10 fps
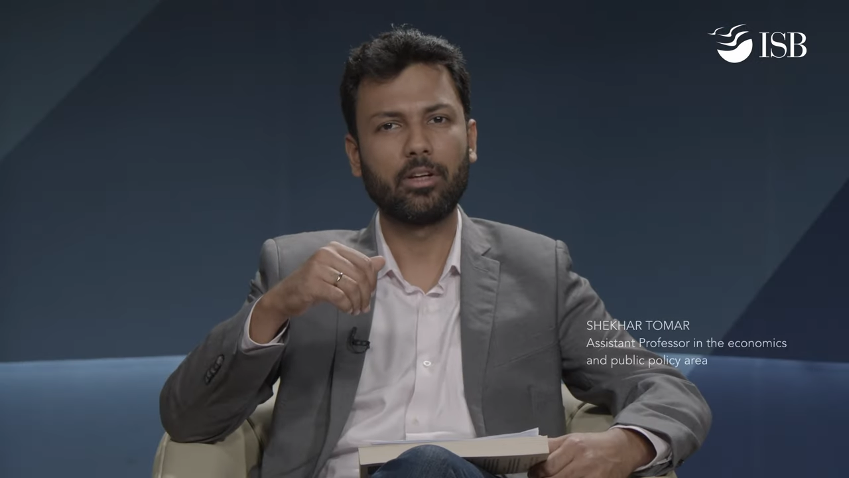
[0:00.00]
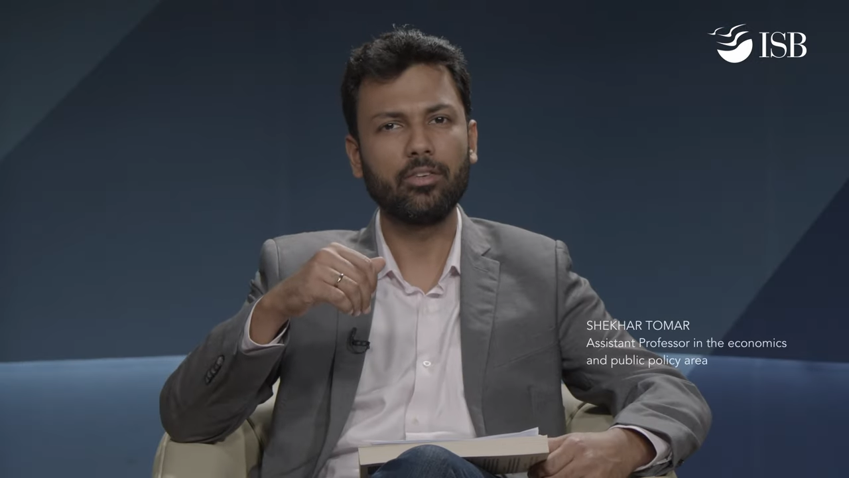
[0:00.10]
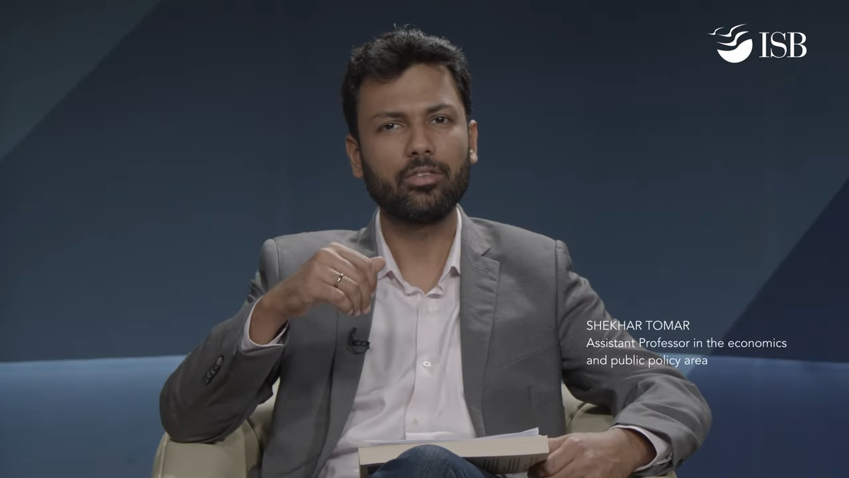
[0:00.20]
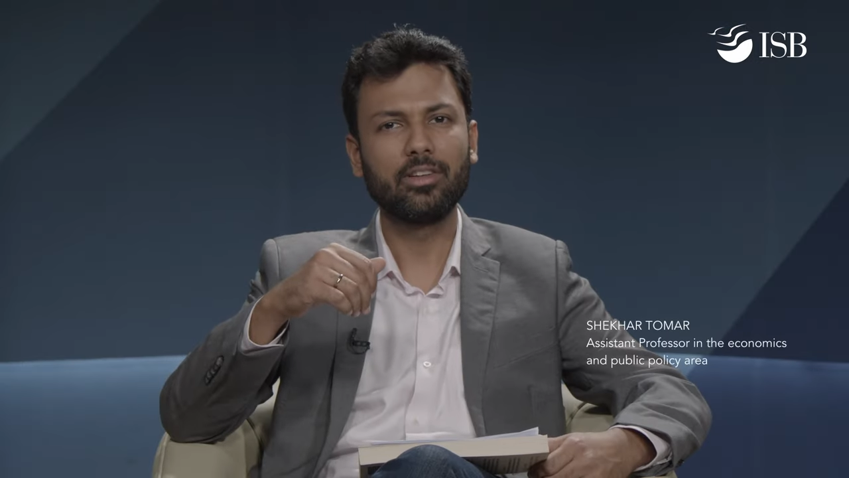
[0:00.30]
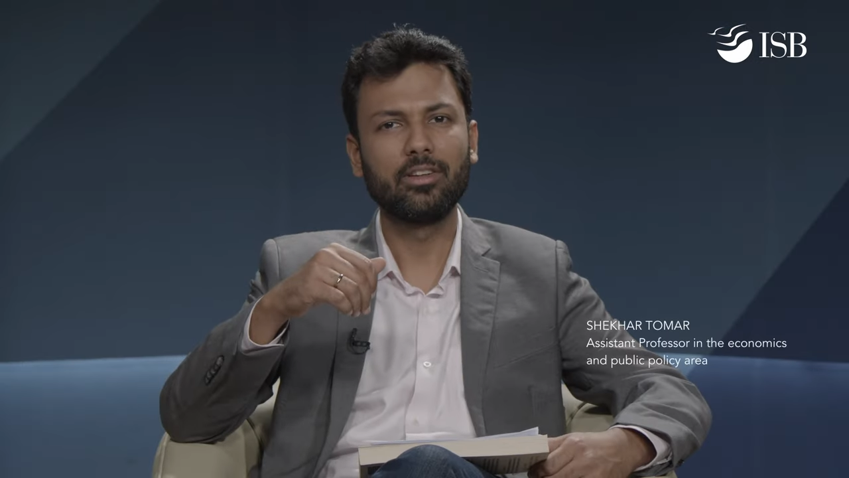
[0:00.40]

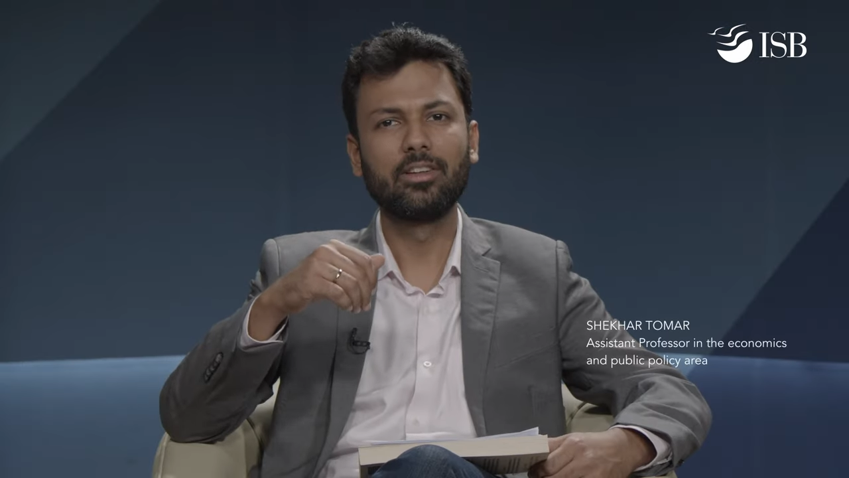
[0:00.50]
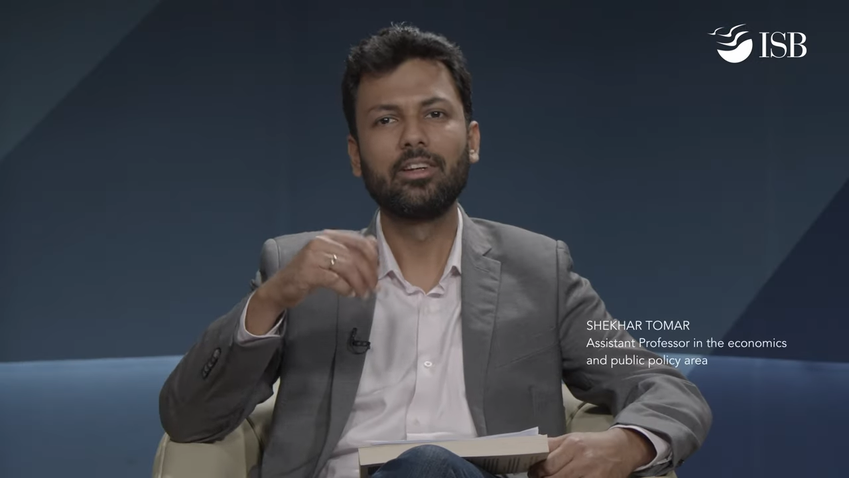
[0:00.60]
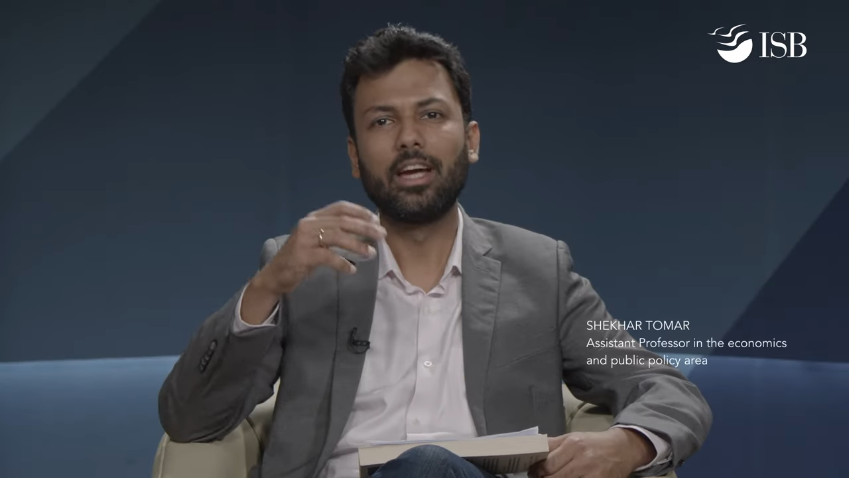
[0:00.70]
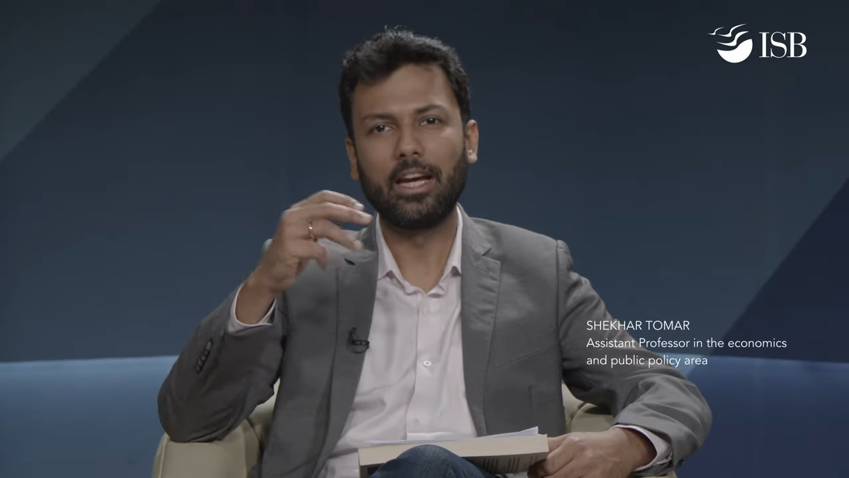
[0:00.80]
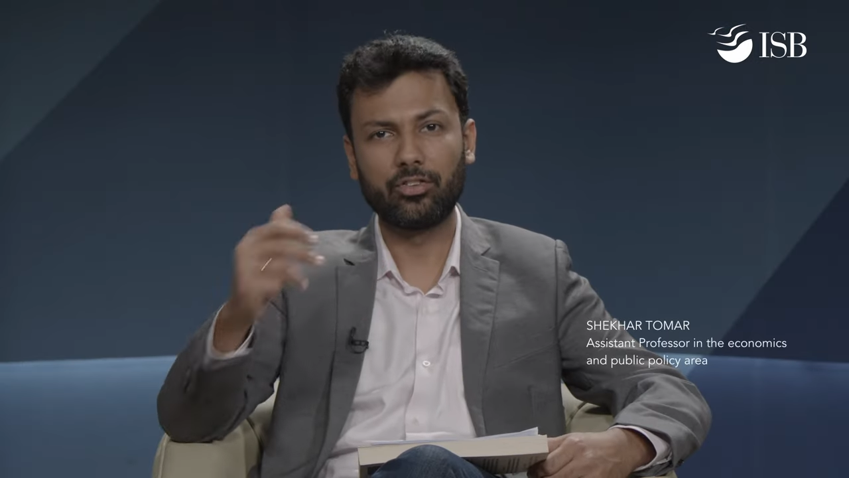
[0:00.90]
risk,
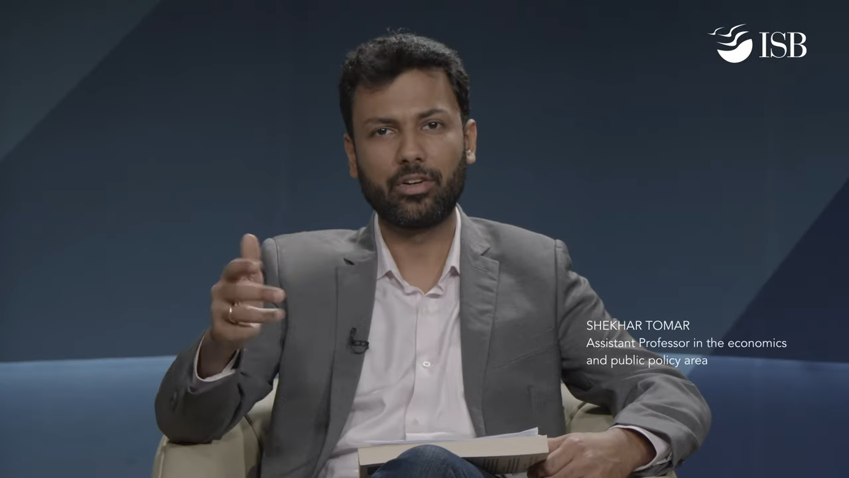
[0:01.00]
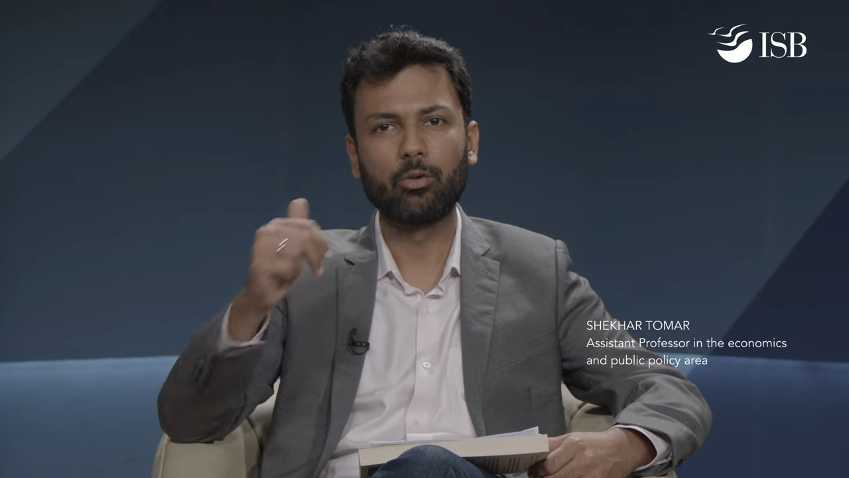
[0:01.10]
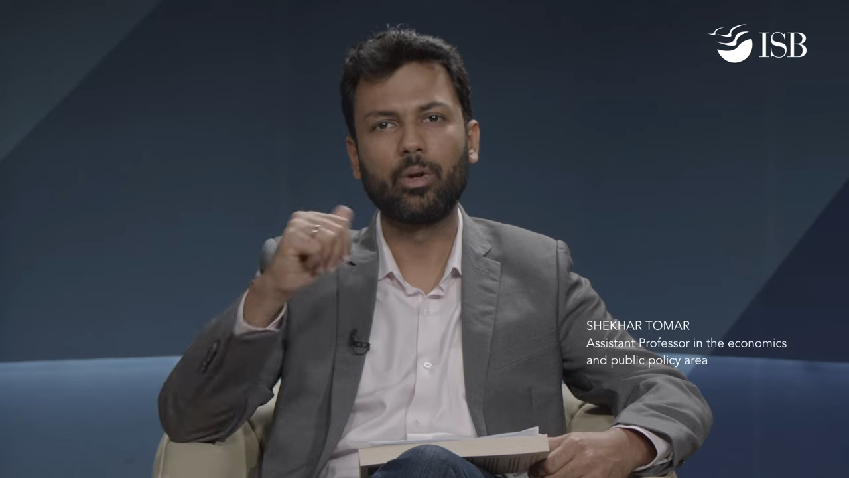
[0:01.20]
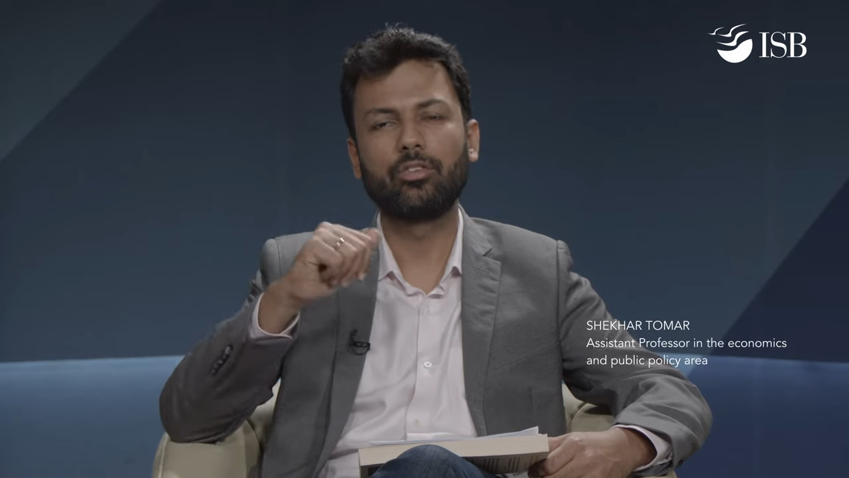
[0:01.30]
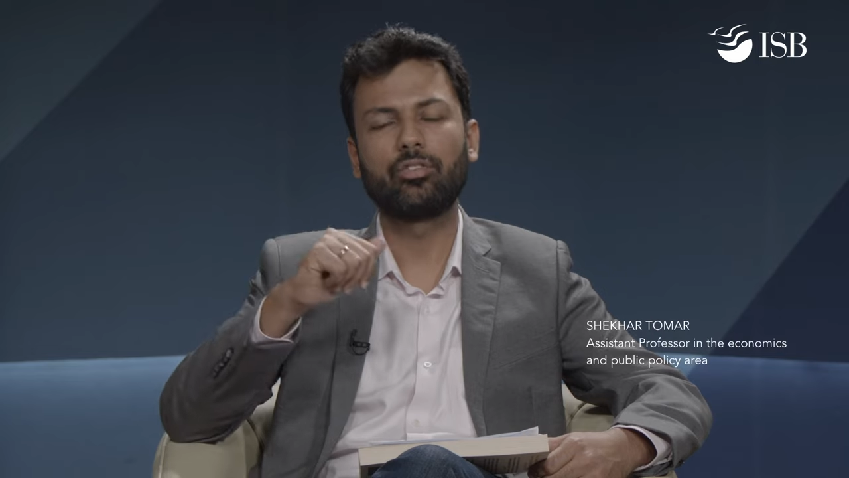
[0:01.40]
its
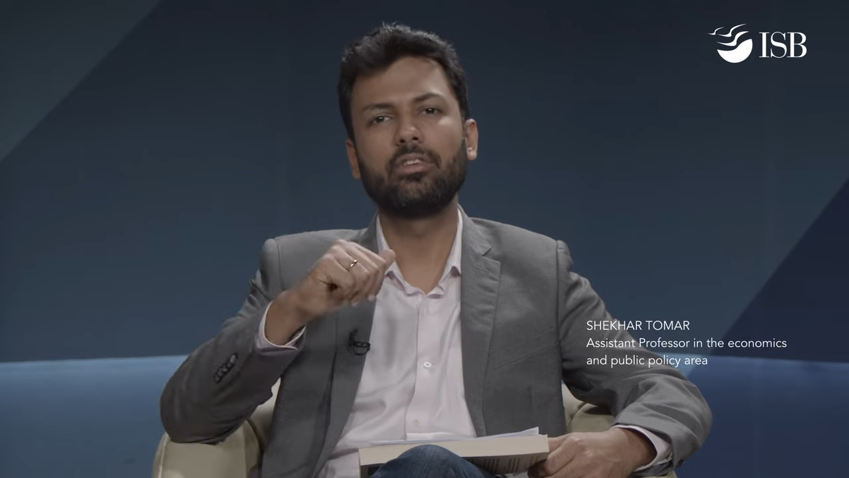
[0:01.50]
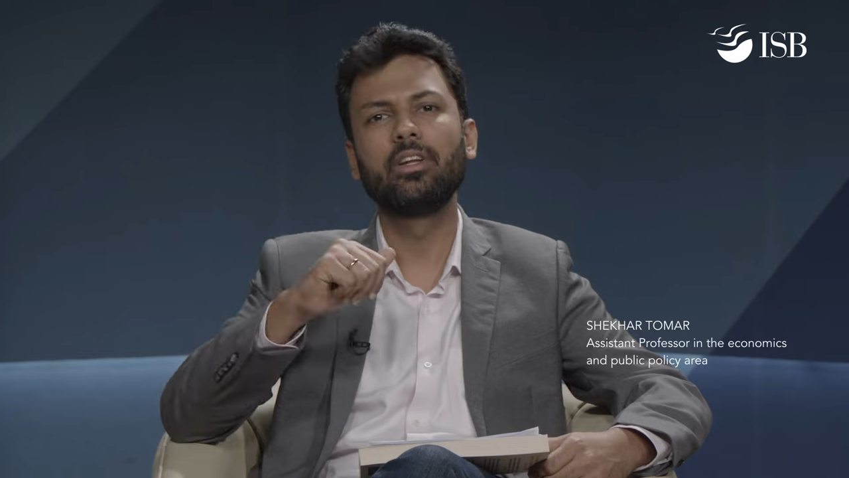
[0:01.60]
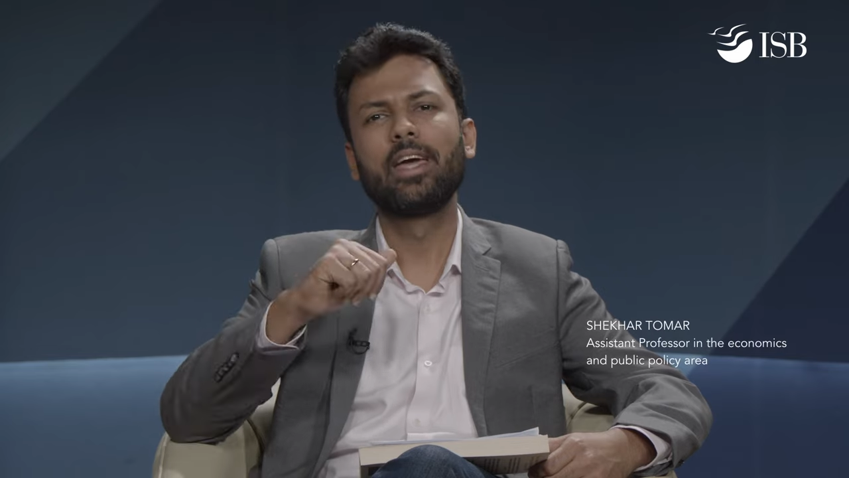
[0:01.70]
regulation,